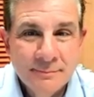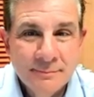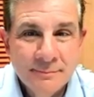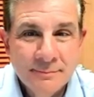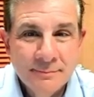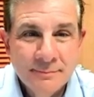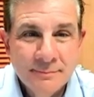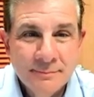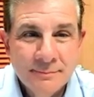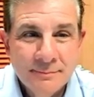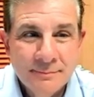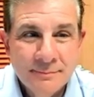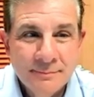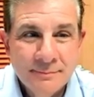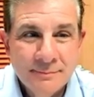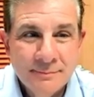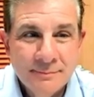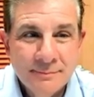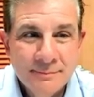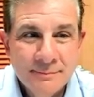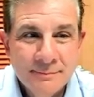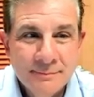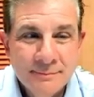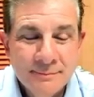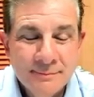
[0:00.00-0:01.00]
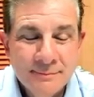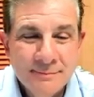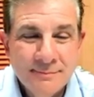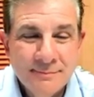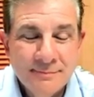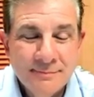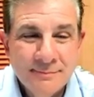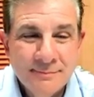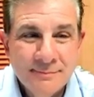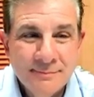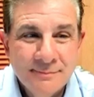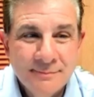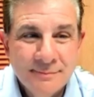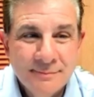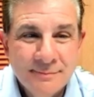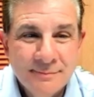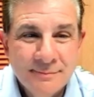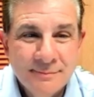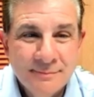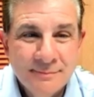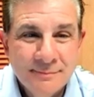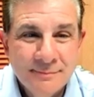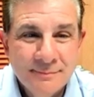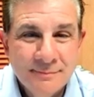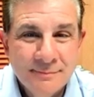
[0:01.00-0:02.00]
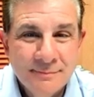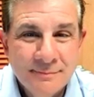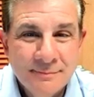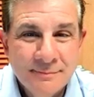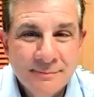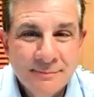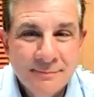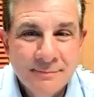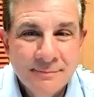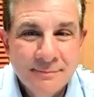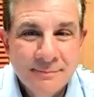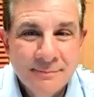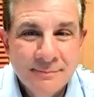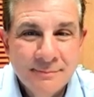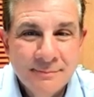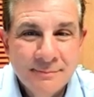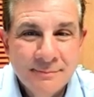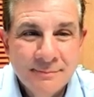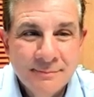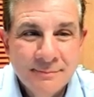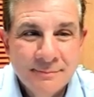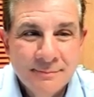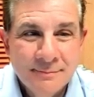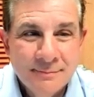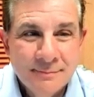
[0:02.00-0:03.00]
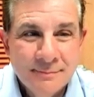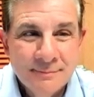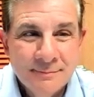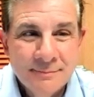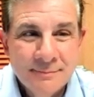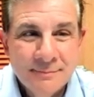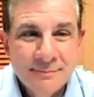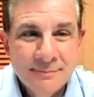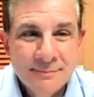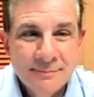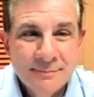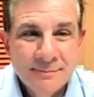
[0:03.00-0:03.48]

The person shown says nothing.